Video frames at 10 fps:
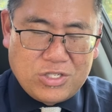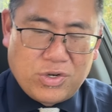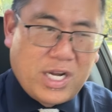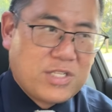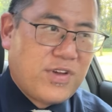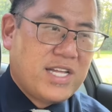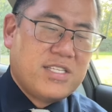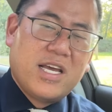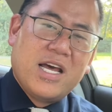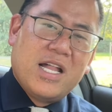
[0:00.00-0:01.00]
So Canucks
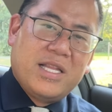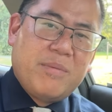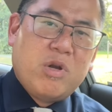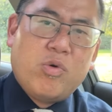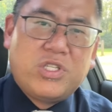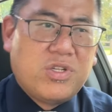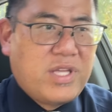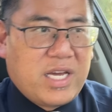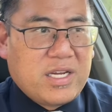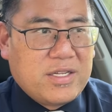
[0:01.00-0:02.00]
fans, let me know what you
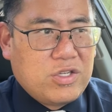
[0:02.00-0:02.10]
think.